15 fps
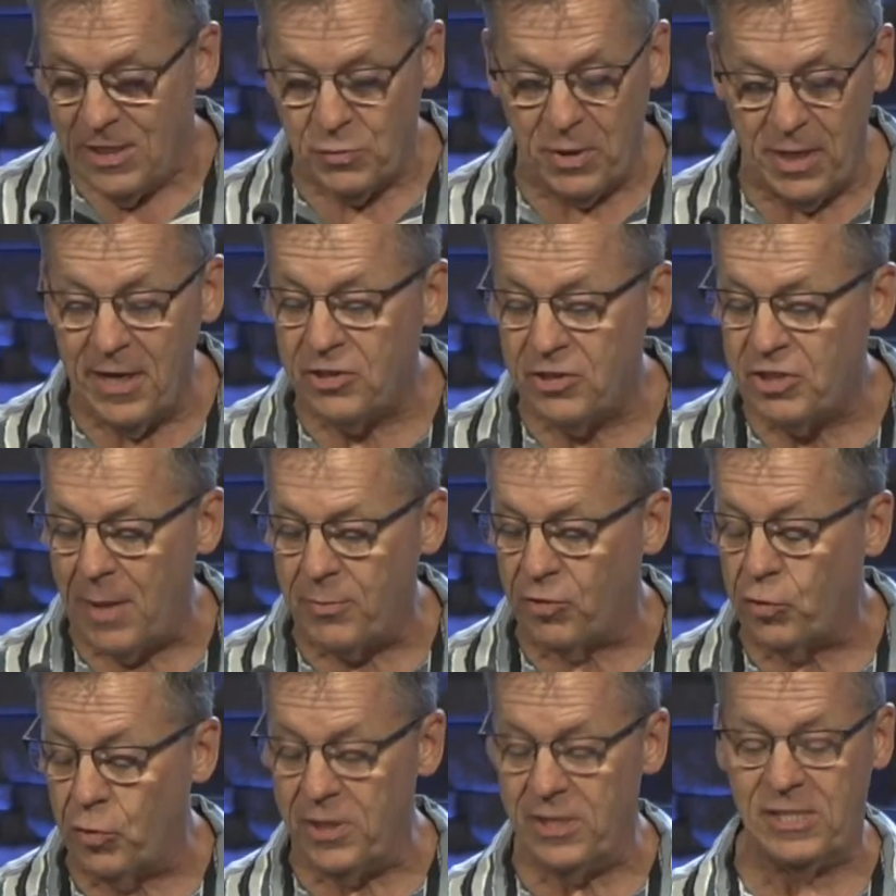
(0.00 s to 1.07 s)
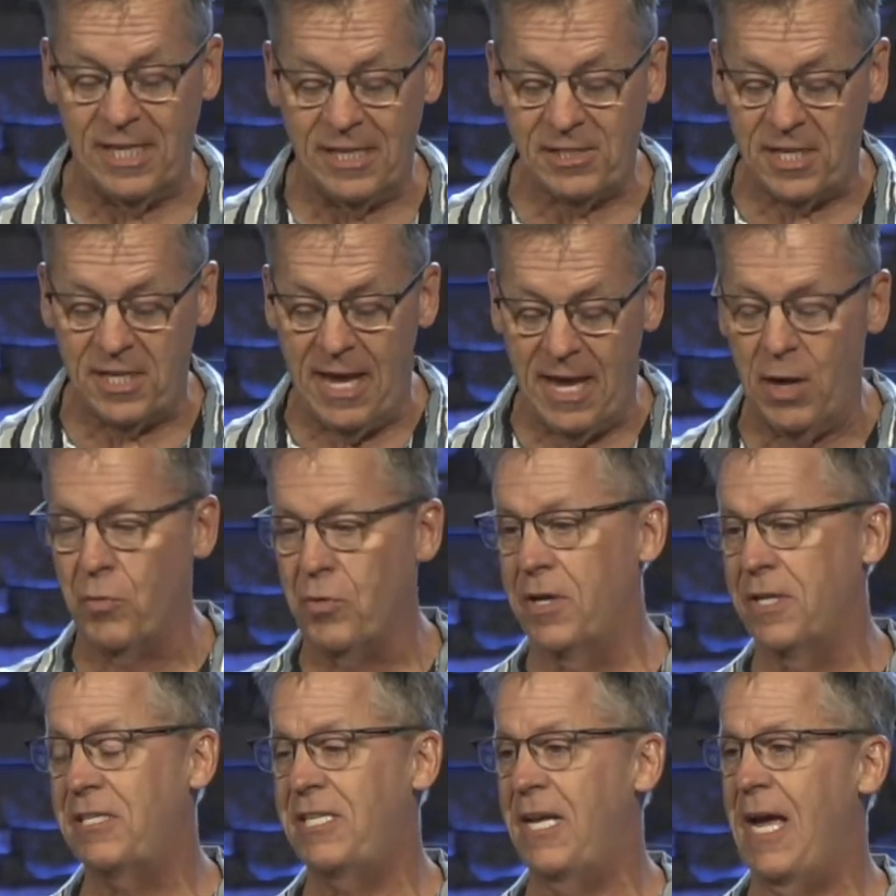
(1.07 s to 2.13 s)
As we get into chapter 26 tonight, we're
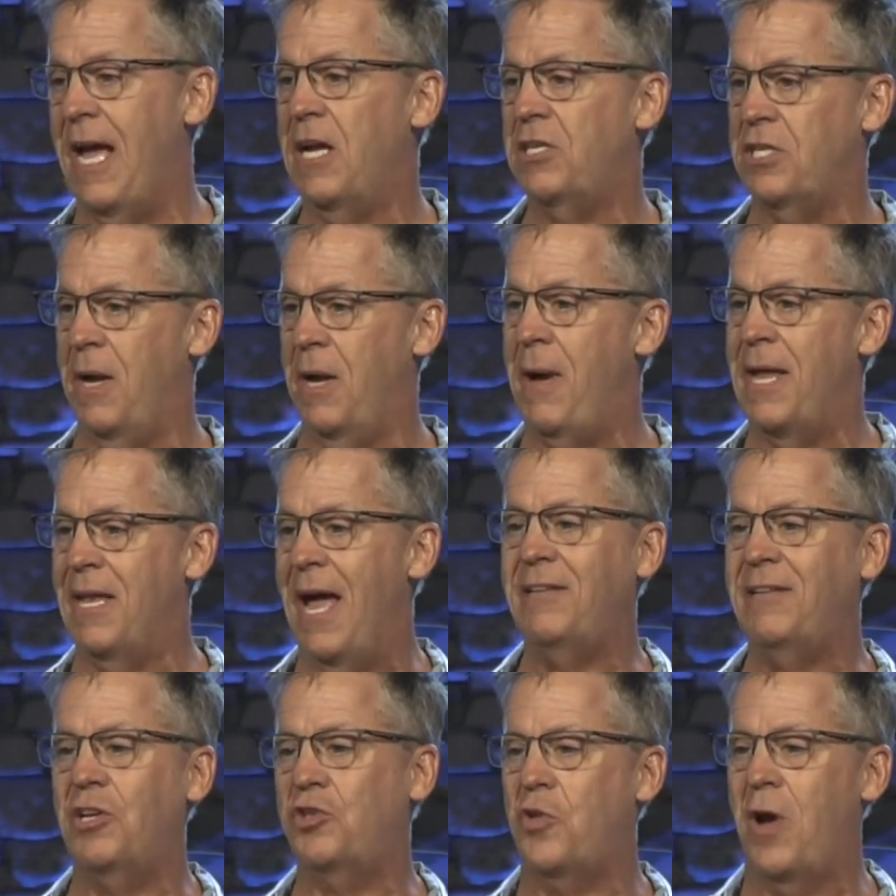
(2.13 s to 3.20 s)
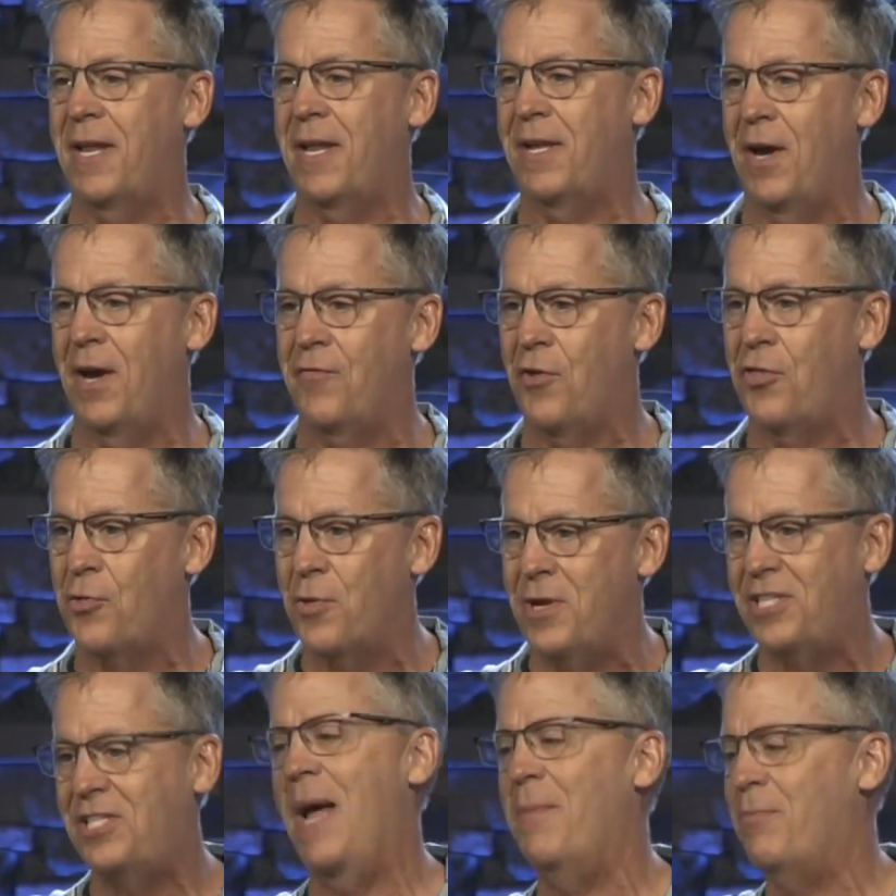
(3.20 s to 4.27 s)
going to see actually, I'd like to try to cover three
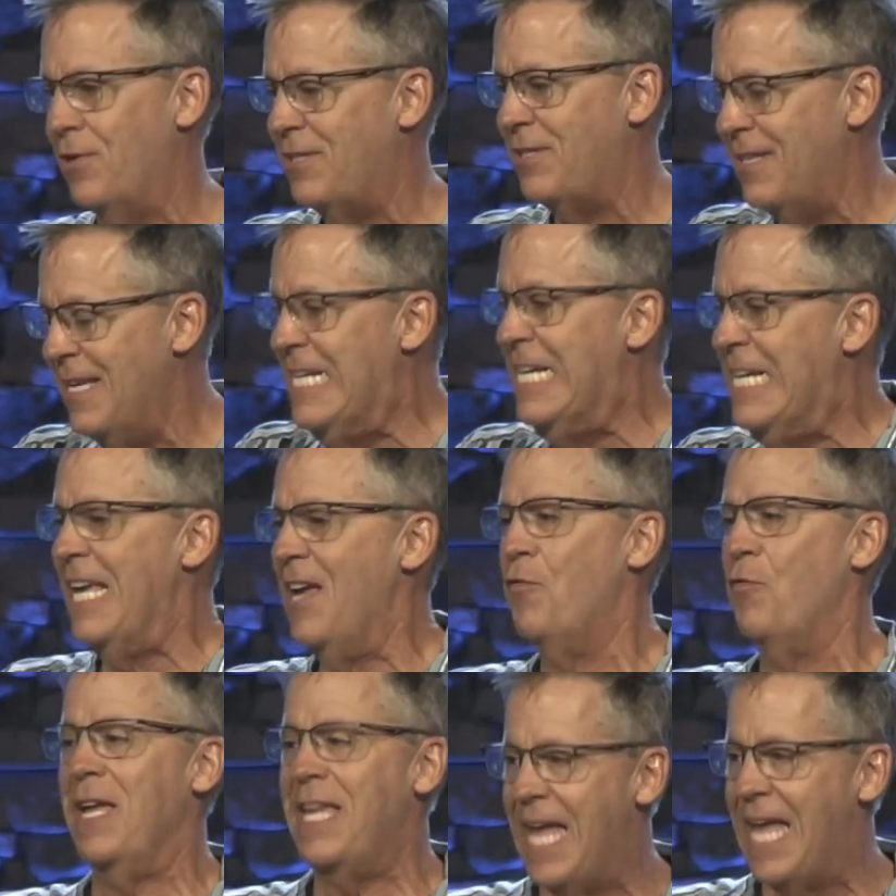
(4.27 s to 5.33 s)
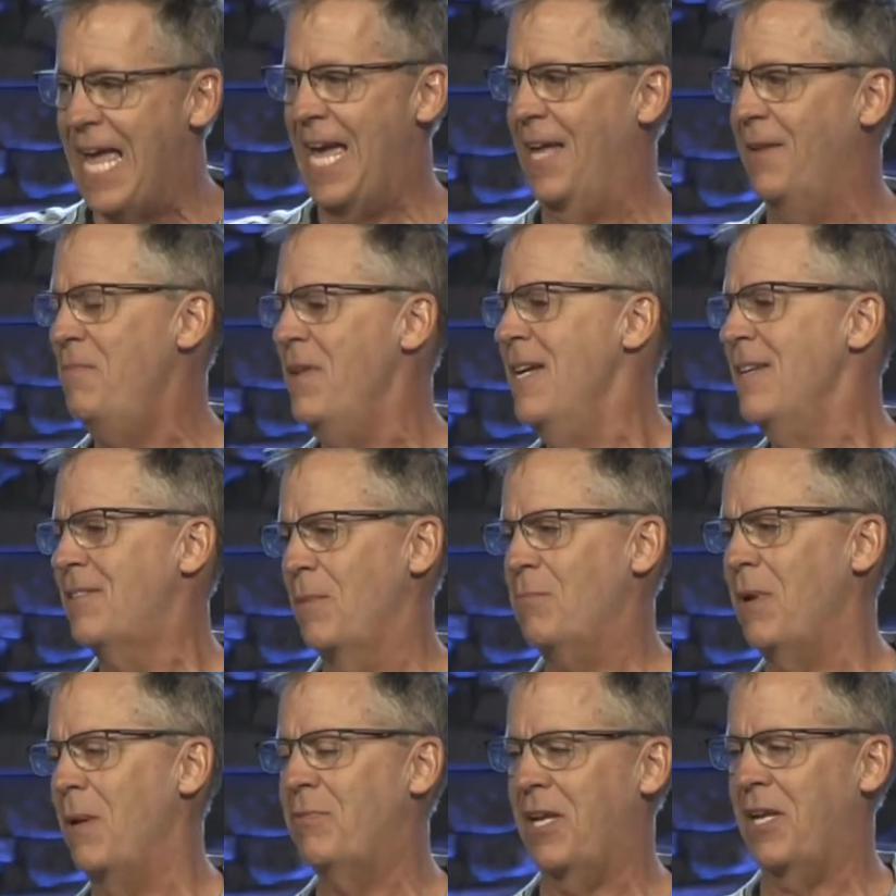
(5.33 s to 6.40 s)
chapters if we can.
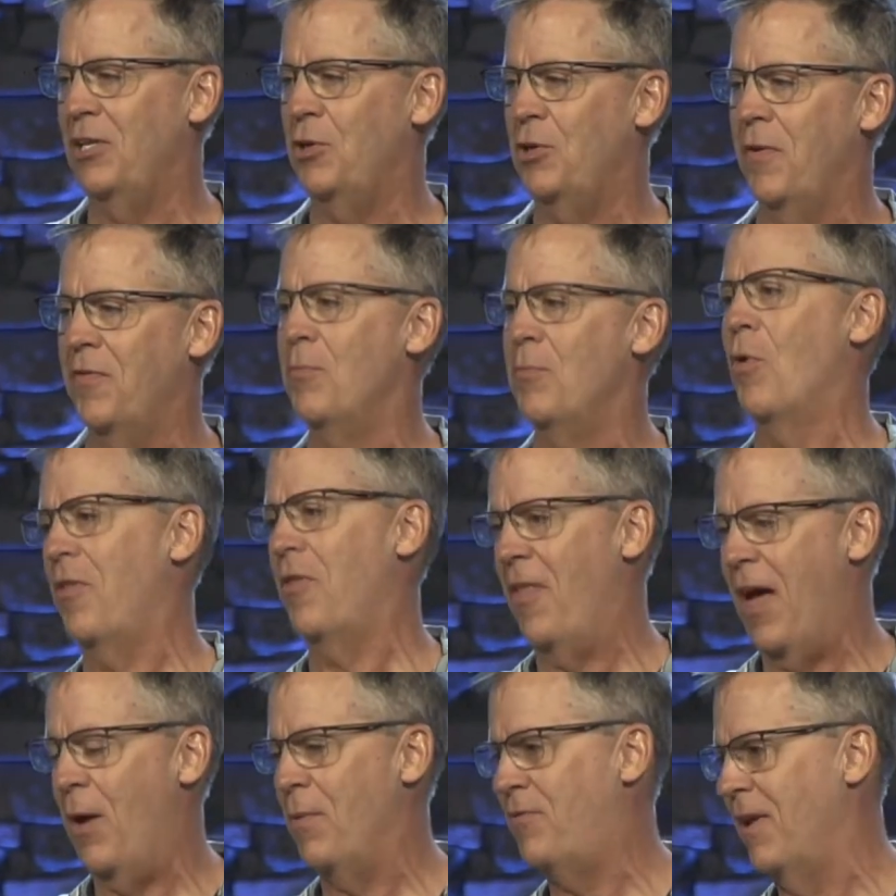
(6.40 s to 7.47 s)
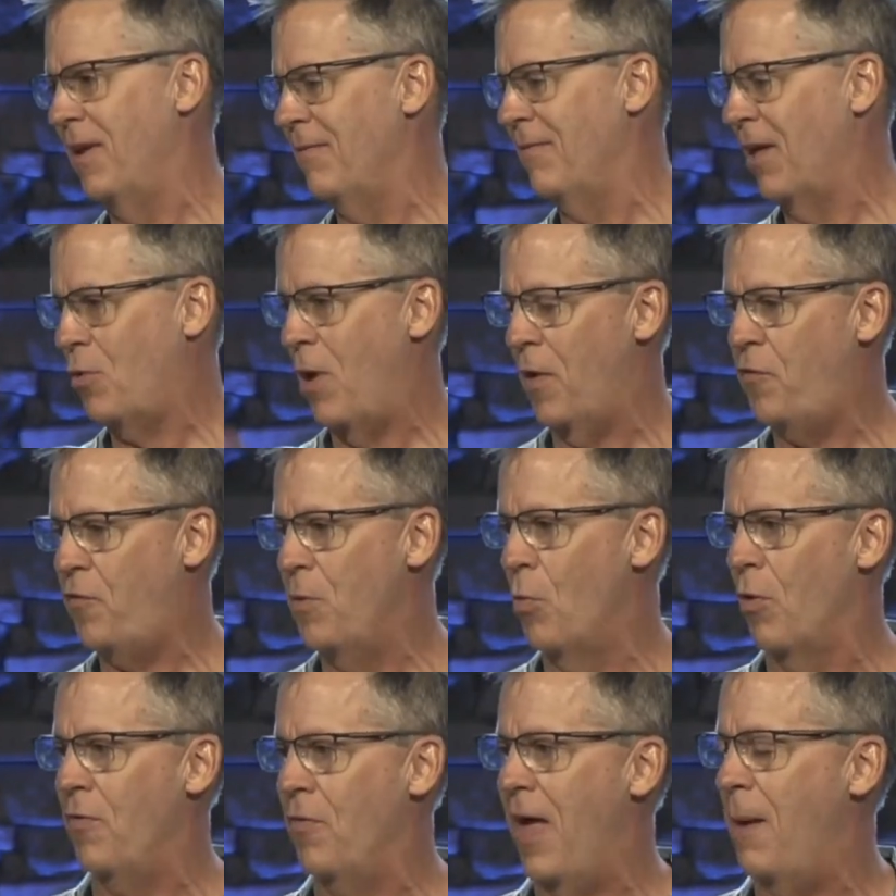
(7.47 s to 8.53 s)
Sometimes I can do even more than that. We've done like quite a few
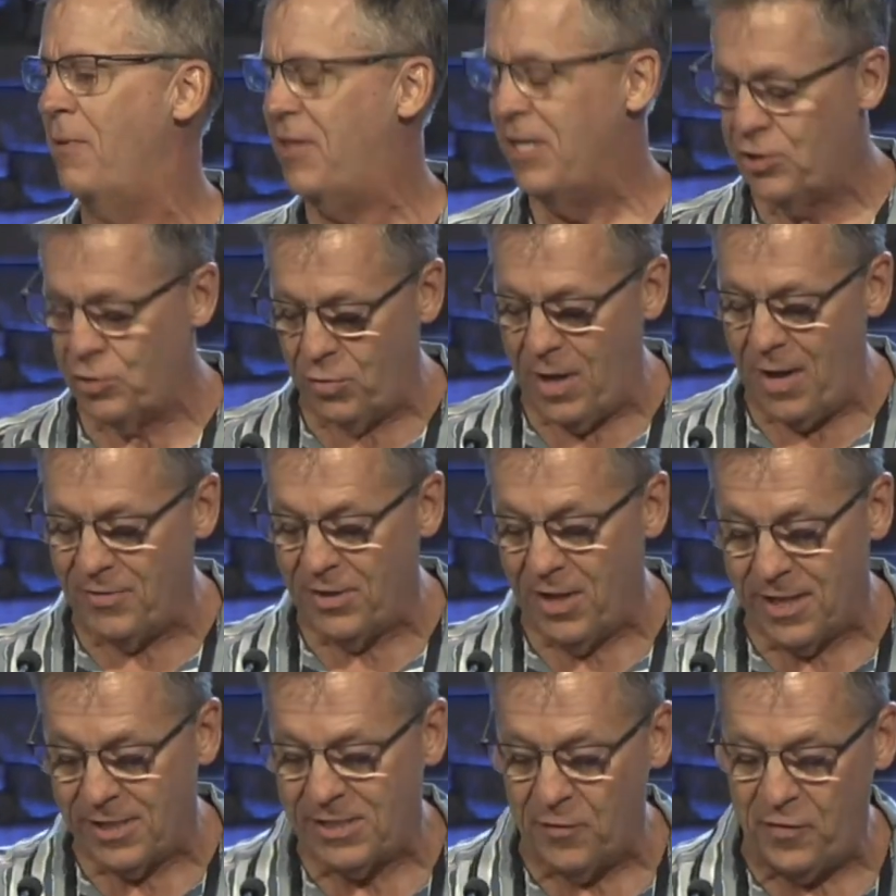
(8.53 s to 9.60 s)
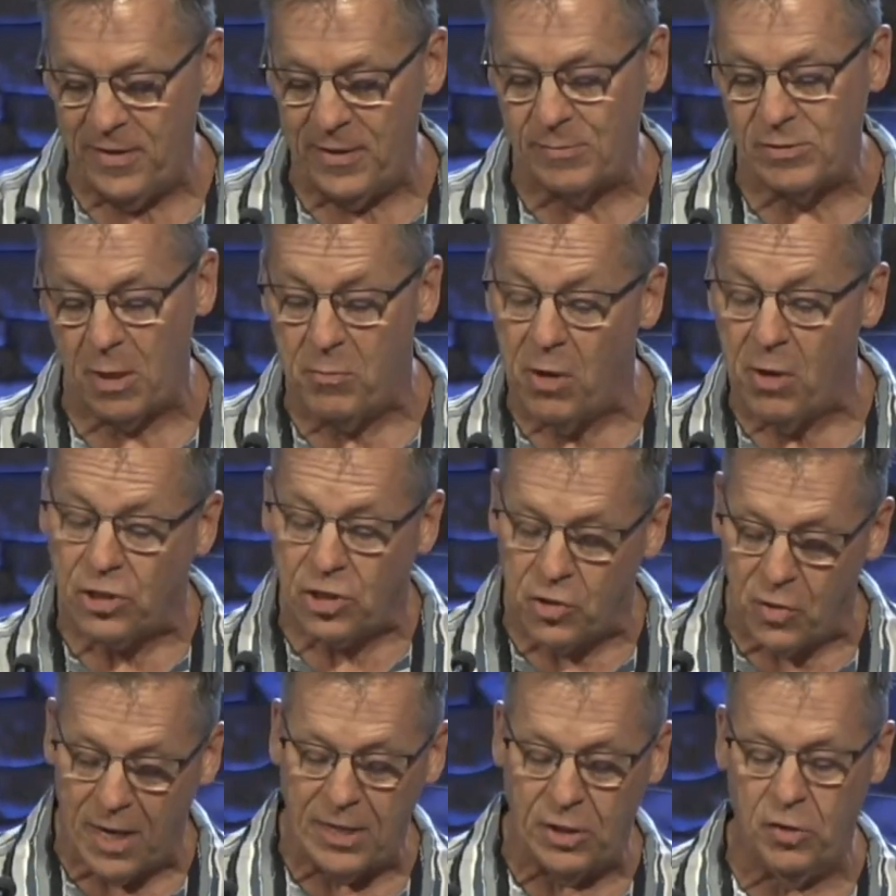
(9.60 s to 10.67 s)
more than that, but these are, have a lot of stuff in them. So I'm not
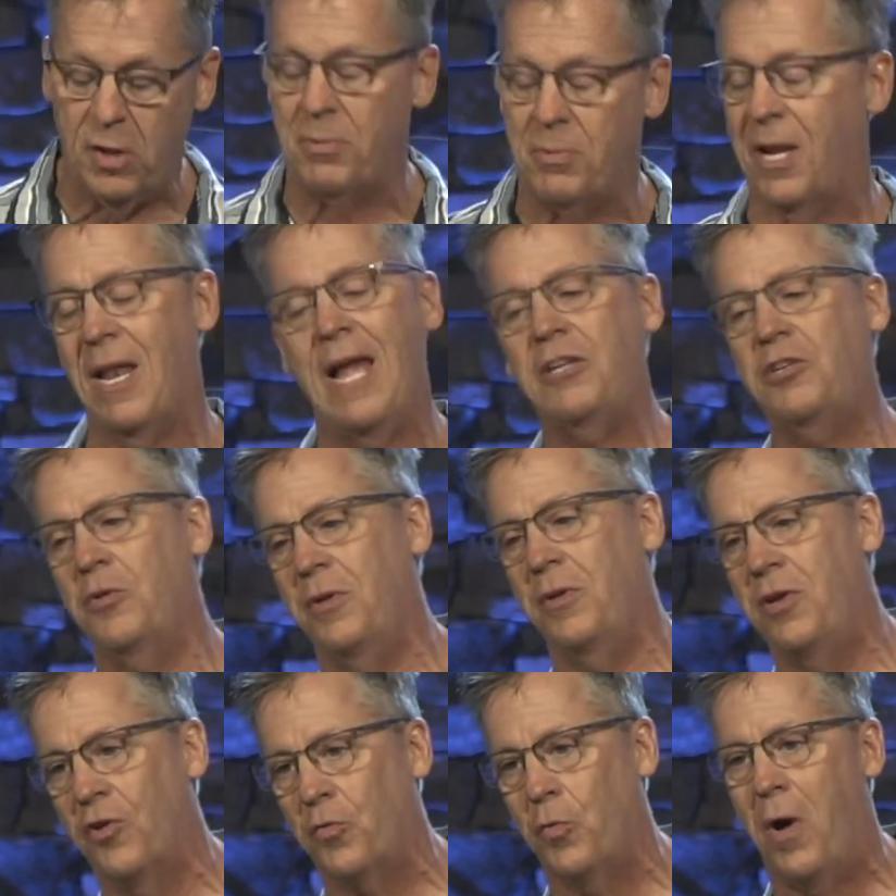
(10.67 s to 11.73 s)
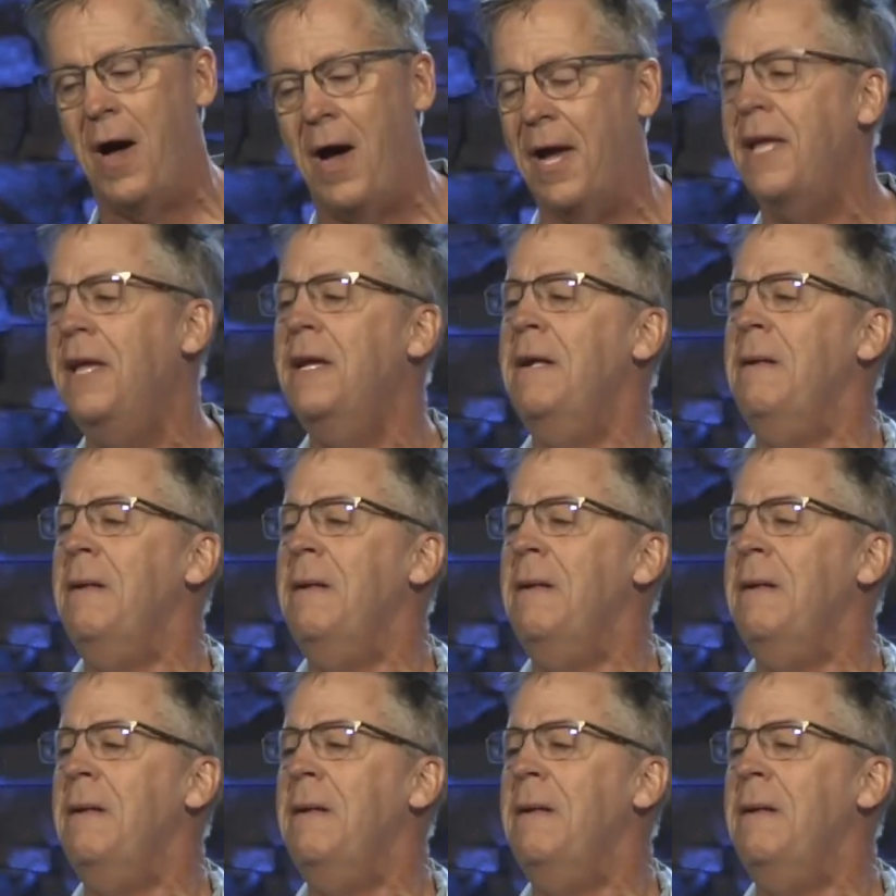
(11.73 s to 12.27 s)
sure I can do it, but I'd like to, and here's why.